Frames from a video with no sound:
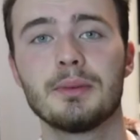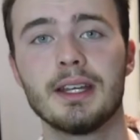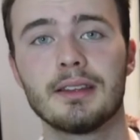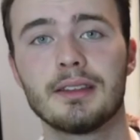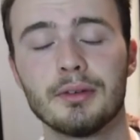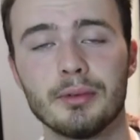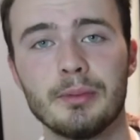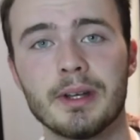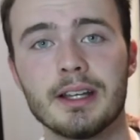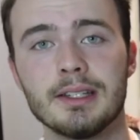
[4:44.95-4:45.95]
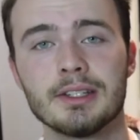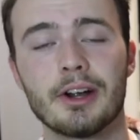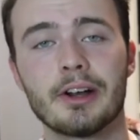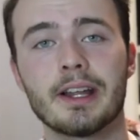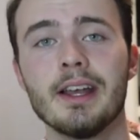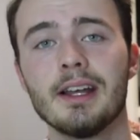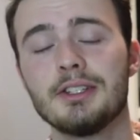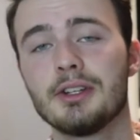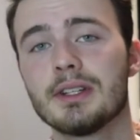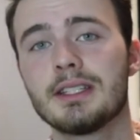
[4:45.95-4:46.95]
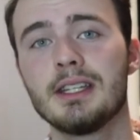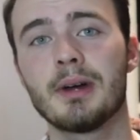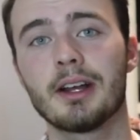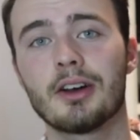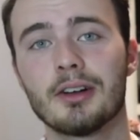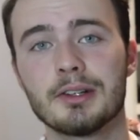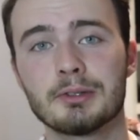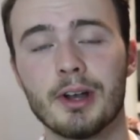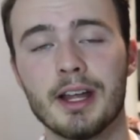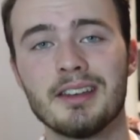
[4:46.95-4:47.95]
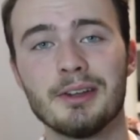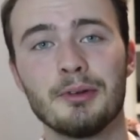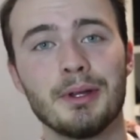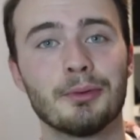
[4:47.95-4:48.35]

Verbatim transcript: as we get the room nice and dark. As you can see, my car is red. It